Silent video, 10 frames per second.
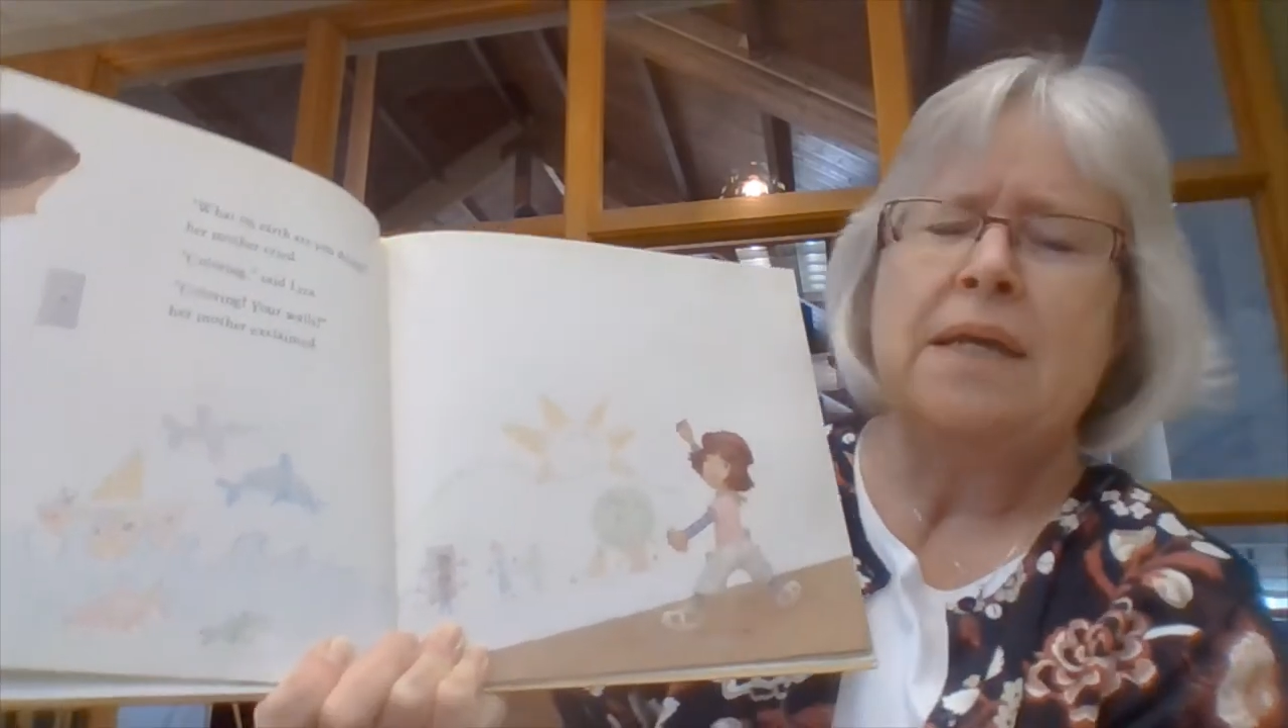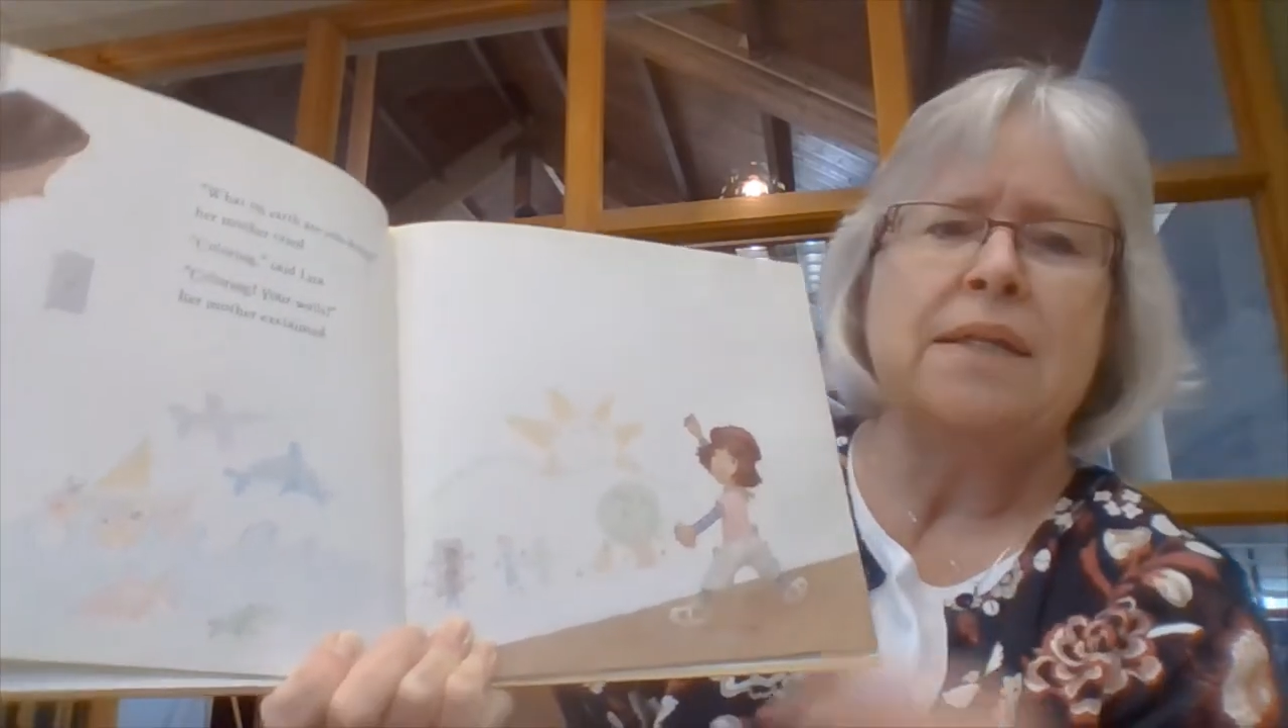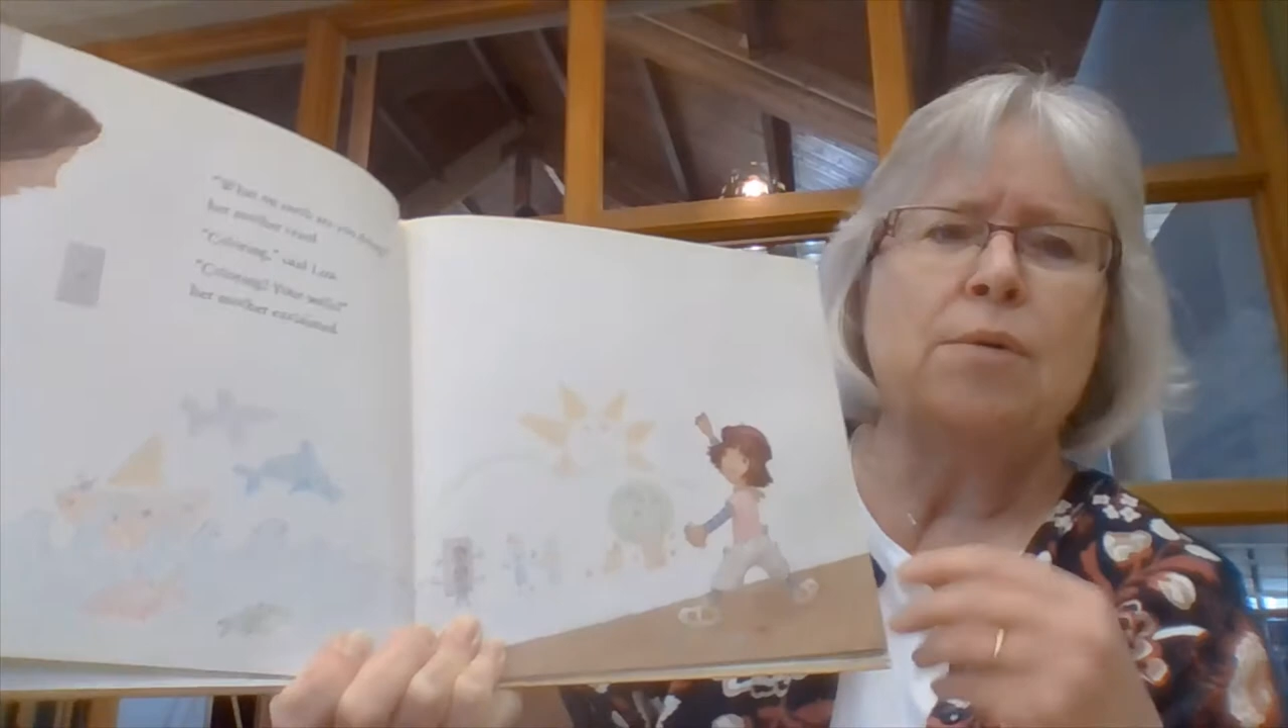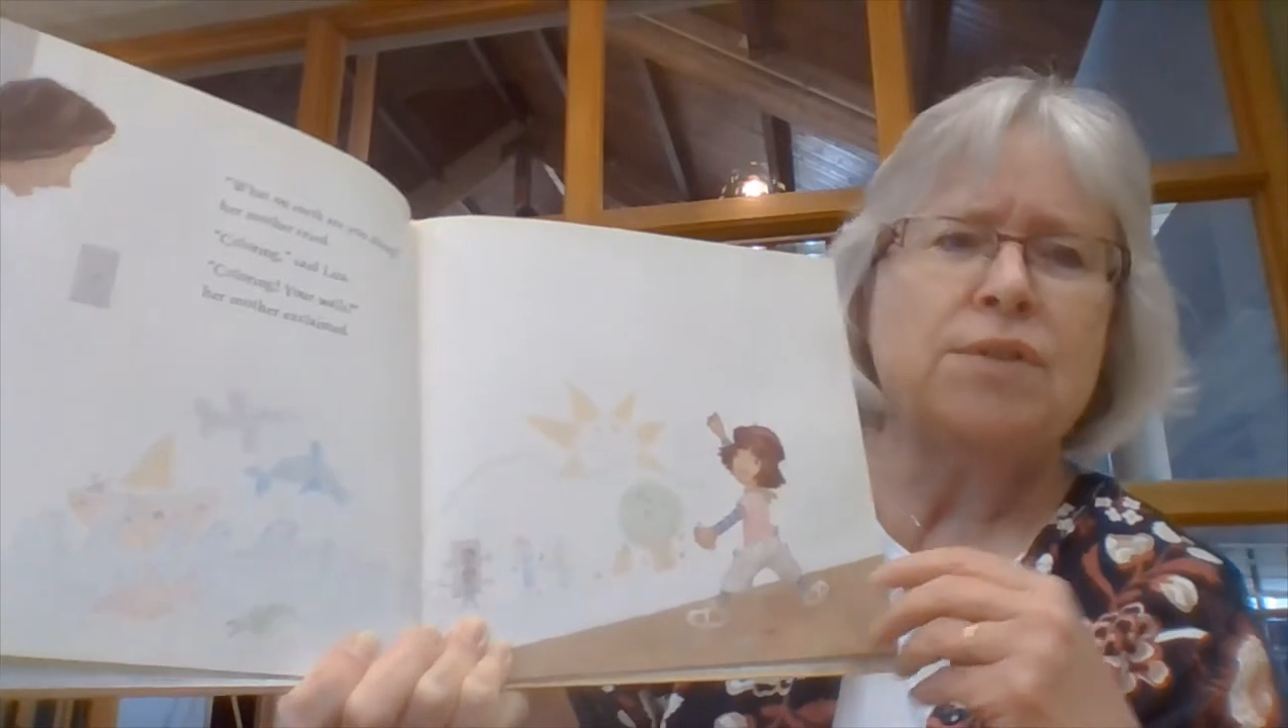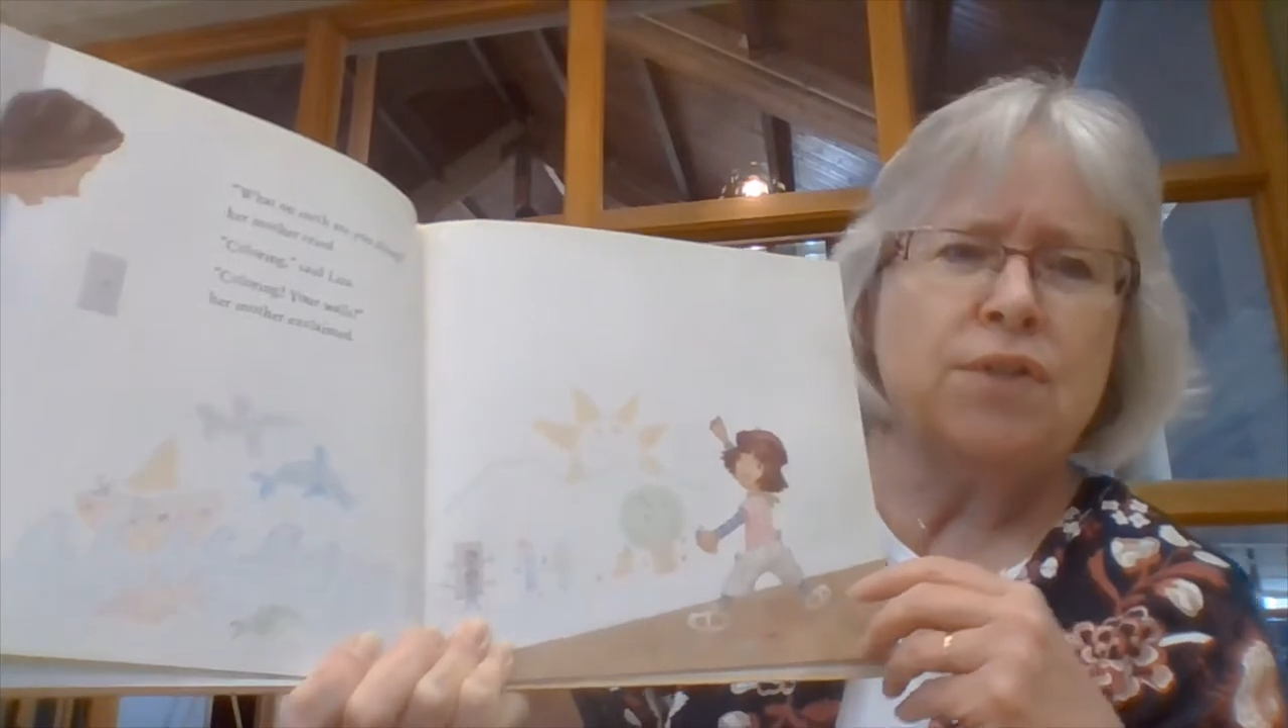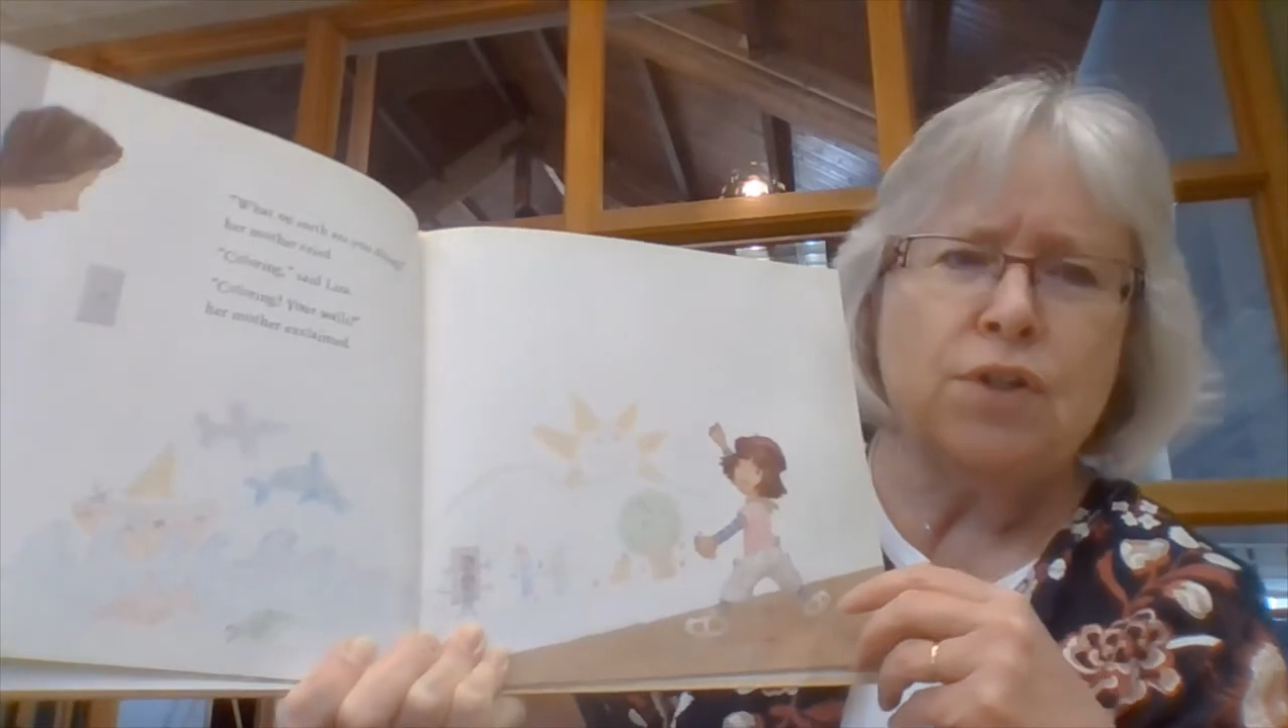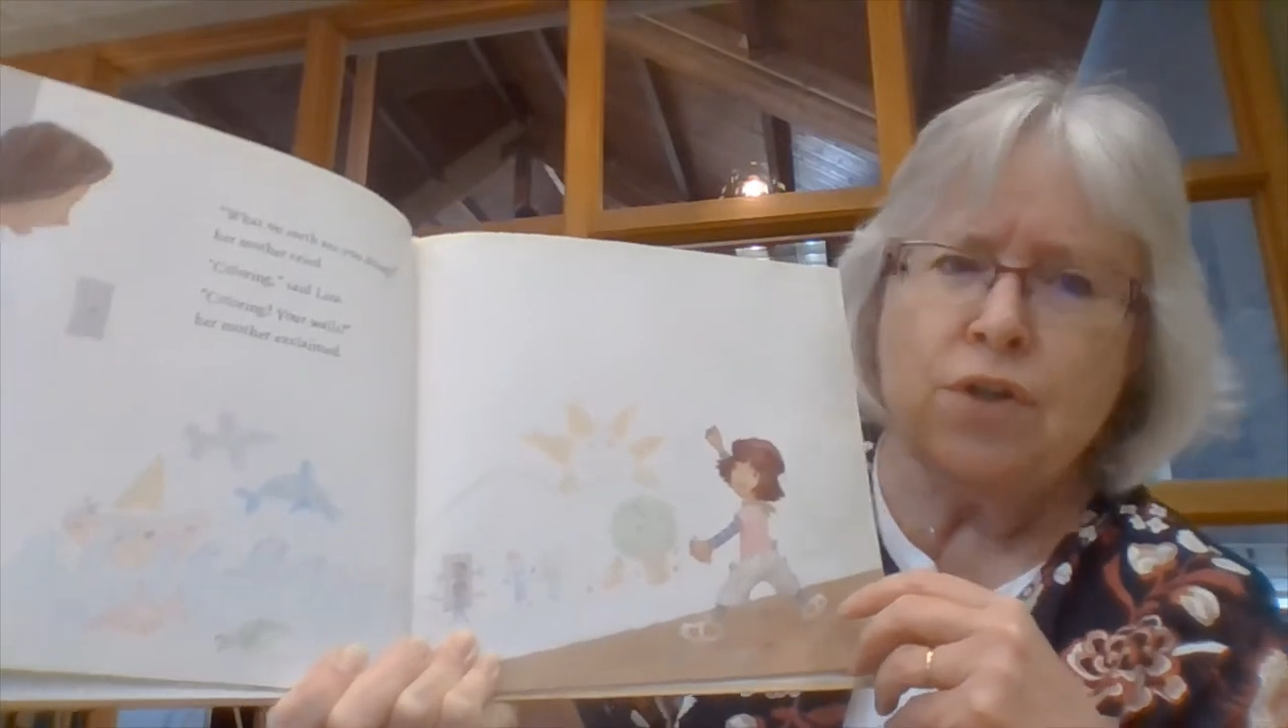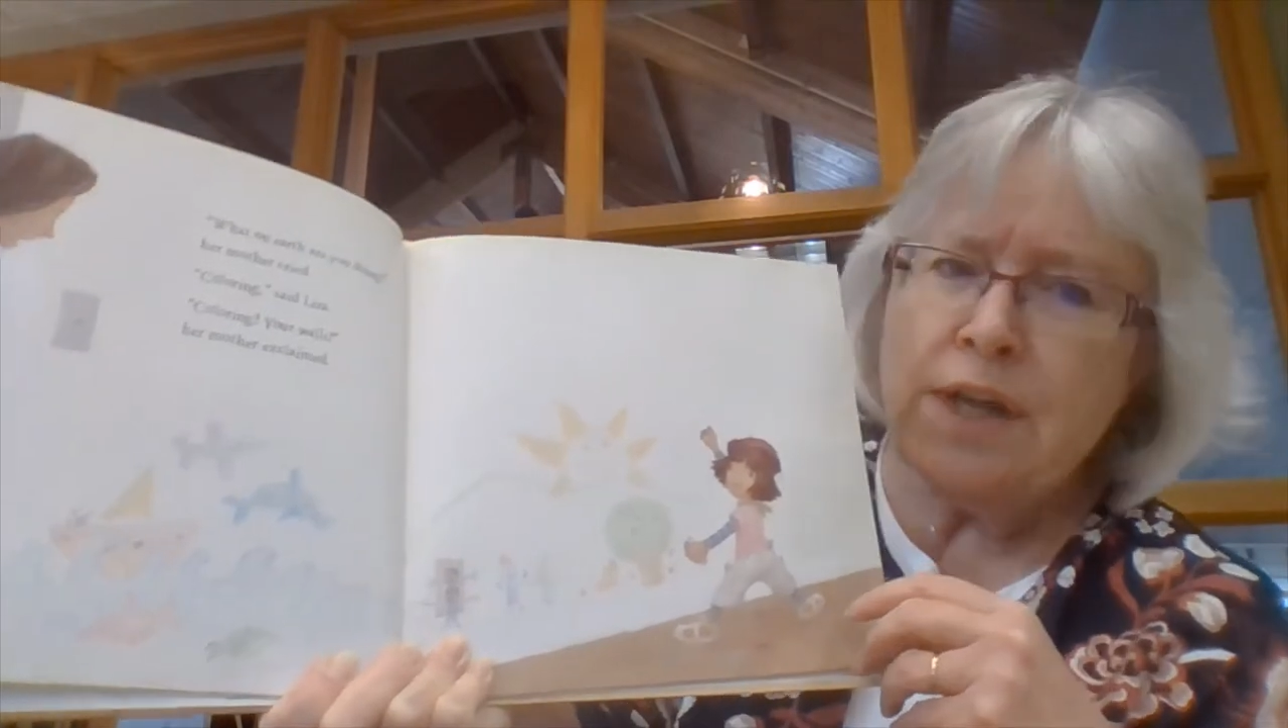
Now, is it a good